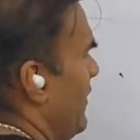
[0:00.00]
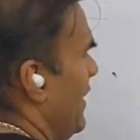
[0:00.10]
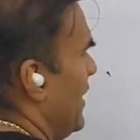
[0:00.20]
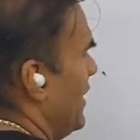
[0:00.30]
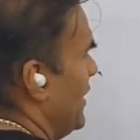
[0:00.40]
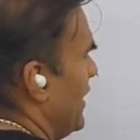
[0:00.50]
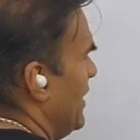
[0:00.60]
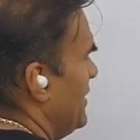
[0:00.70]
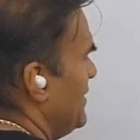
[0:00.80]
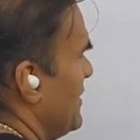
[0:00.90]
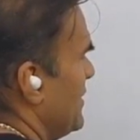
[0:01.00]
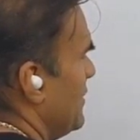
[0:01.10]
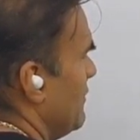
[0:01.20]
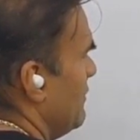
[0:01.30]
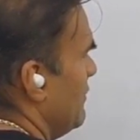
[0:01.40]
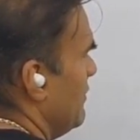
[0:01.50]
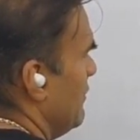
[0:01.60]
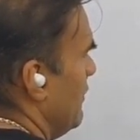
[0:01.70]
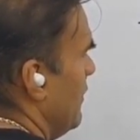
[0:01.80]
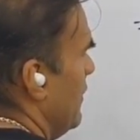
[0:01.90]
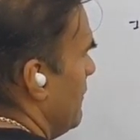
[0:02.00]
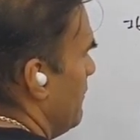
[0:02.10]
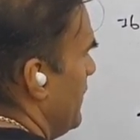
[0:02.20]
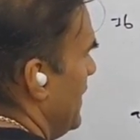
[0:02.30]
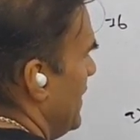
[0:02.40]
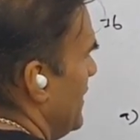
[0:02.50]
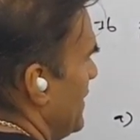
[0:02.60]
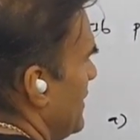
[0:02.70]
will increase. B.